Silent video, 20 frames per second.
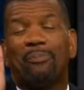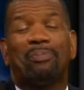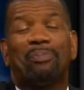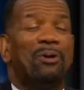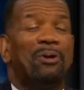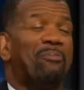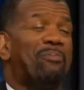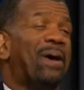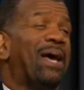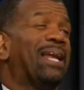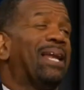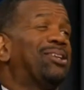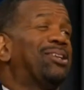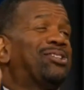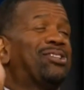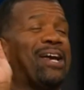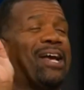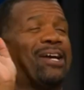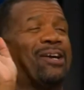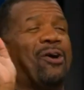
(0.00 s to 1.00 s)
Bill
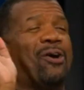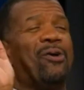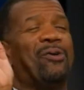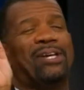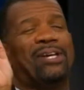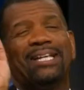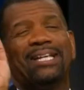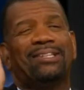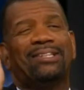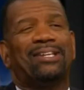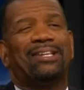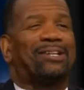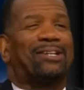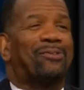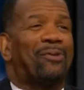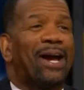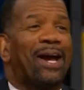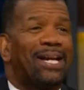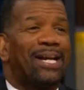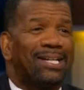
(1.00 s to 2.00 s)
Belichick, oh, he's the
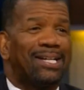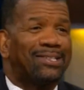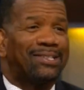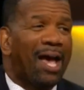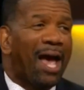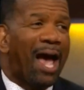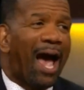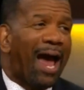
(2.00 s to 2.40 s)
greatest.